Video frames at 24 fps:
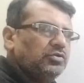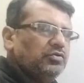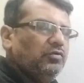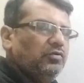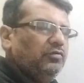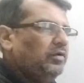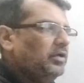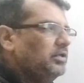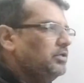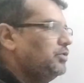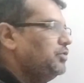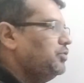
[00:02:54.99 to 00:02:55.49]
So
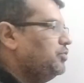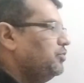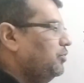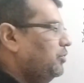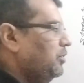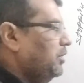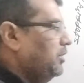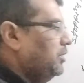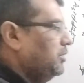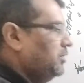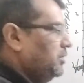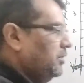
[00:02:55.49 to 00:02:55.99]
1
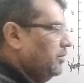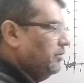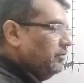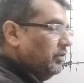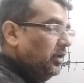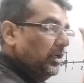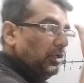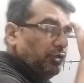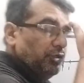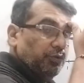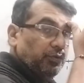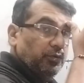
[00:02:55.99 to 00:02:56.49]
joule is
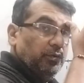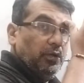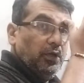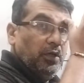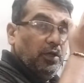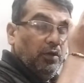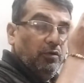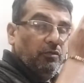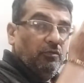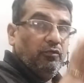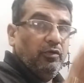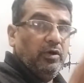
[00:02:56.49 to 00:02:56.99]
equal to
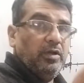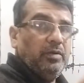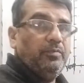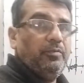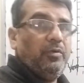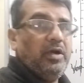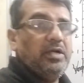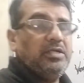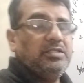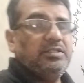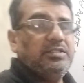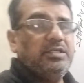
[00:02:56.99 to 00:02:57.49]

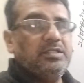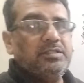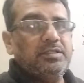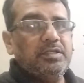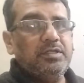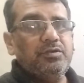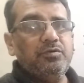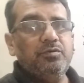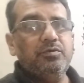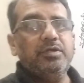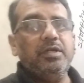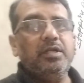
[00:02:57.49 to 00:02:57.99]
1.6
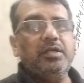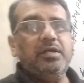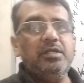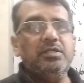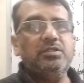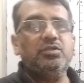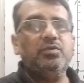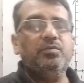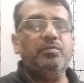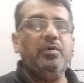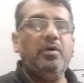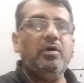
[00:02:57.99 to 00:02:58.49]
into 10
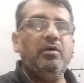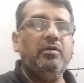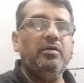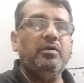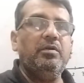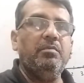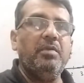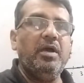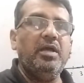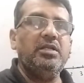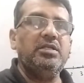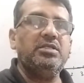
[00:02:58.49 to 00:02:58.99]
raised to
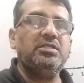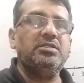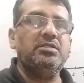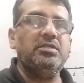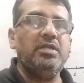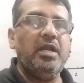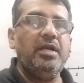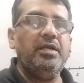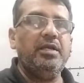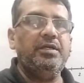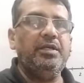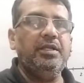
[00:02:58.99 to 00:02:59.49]
power minus
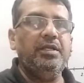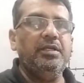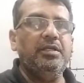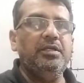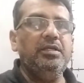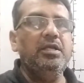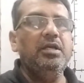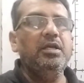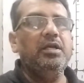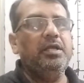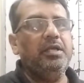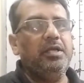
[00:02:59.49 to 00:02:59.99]

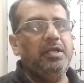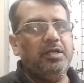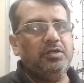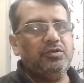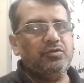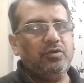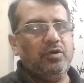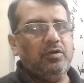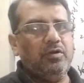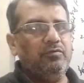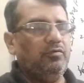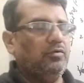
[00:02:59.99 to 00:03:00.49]
19
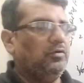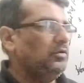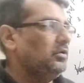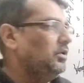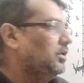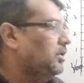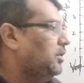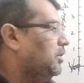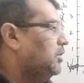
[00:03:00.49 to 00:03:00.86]
electron volt.